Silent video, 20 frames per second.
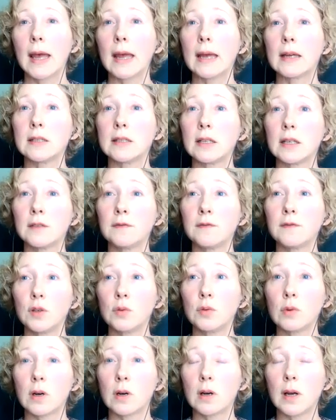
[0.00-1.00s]
And if
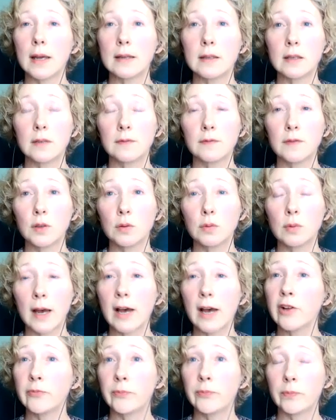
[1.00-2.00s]
you and if you
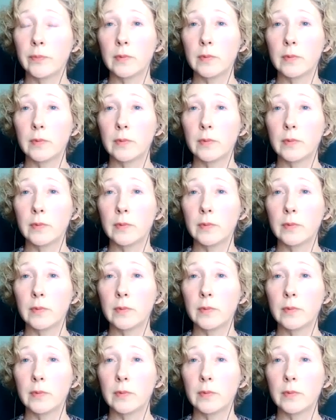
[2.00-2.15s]
have